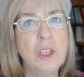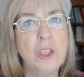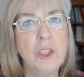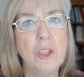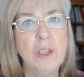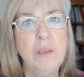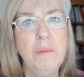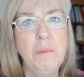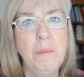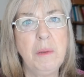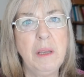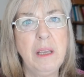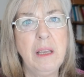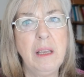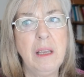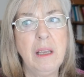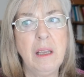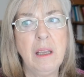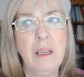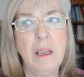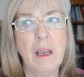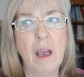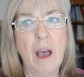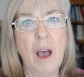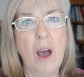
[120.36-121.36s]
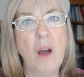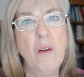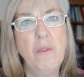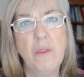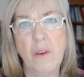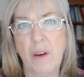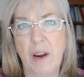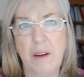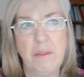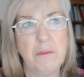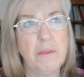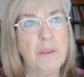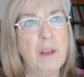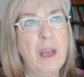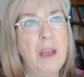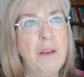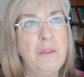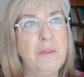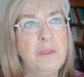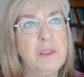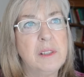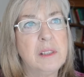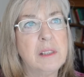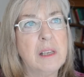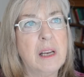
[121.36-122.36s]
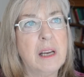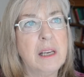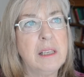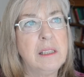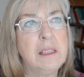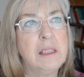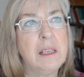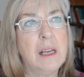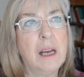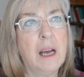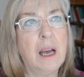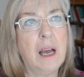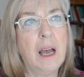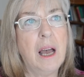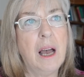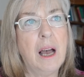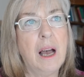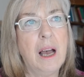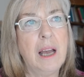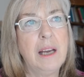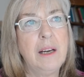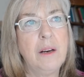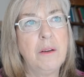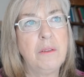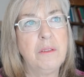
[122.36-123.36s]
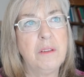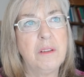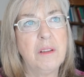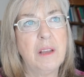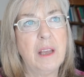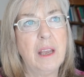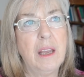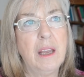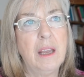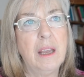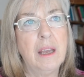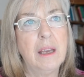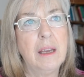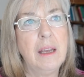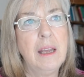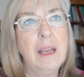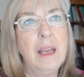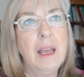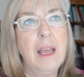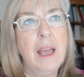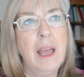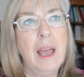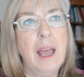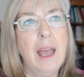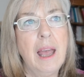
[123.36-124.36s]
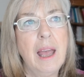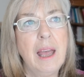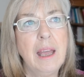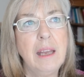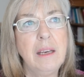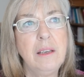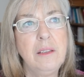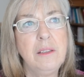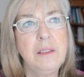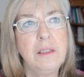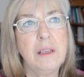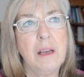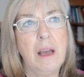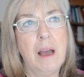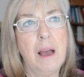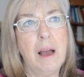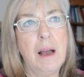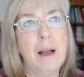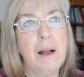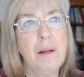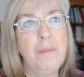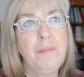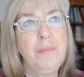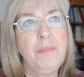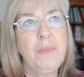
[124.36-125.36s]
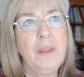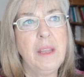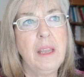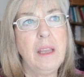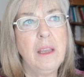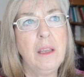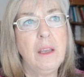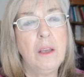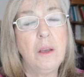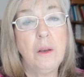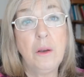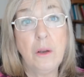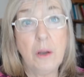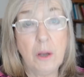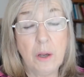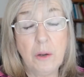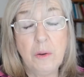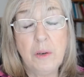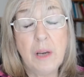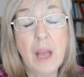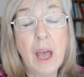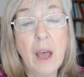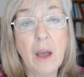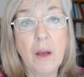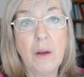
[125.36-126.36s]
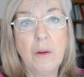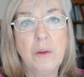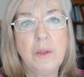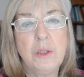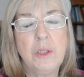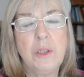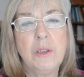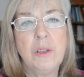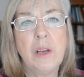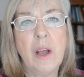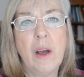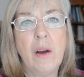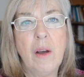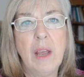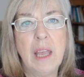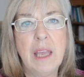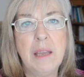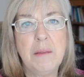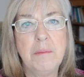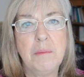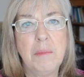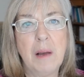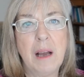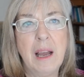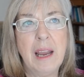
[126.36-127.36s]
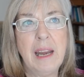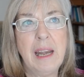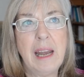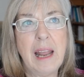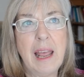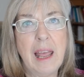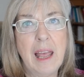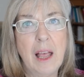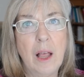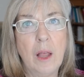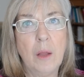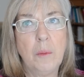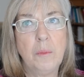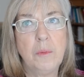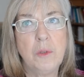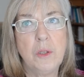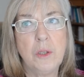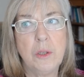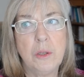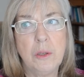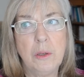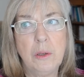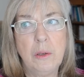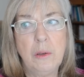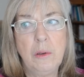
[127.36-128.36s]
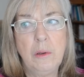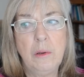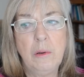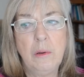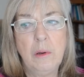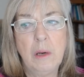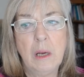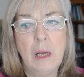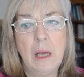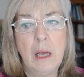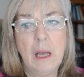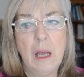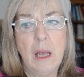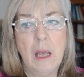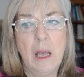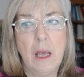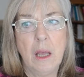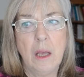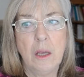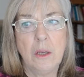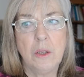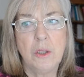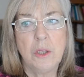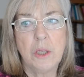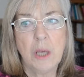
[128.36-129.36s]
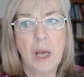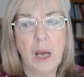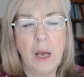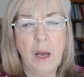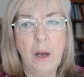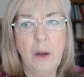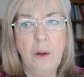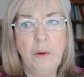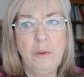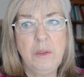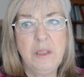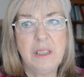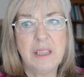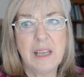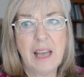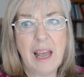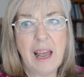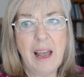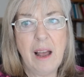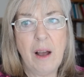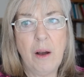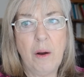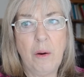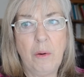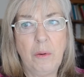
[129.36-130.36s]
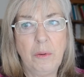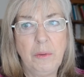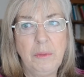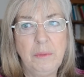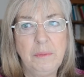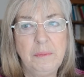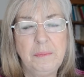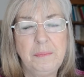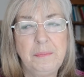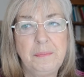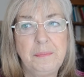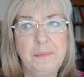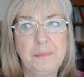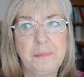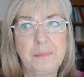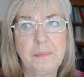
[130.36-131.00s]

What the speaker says: shouldn't be overemphasized, I don't think. And who knows, you know, it might help to tone down